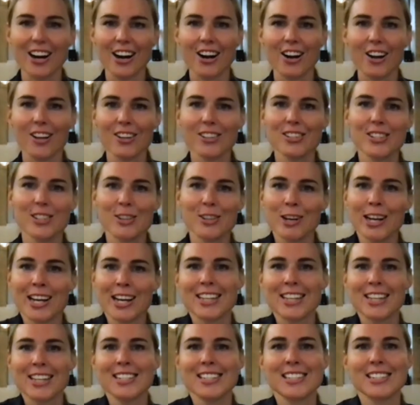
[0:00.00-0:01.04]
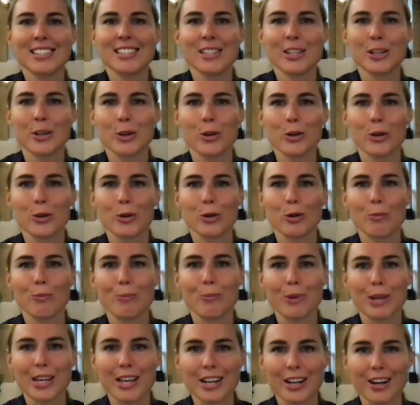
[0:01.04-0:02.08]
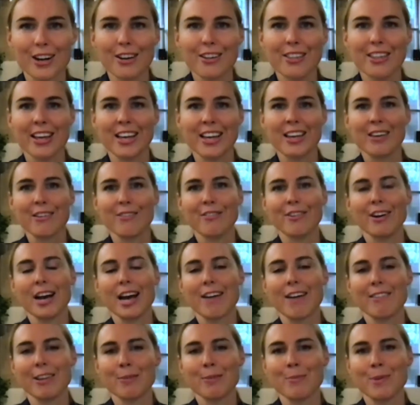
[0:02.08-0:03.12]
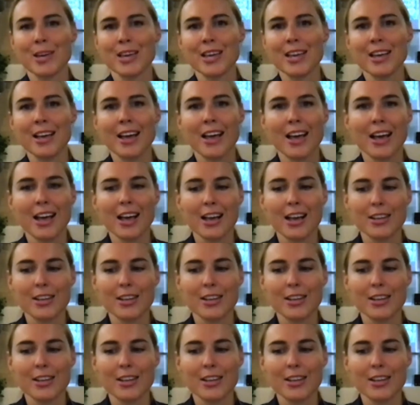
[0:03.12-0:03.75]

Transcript: Hi, Carl. So nice to be here. Thank you for having me.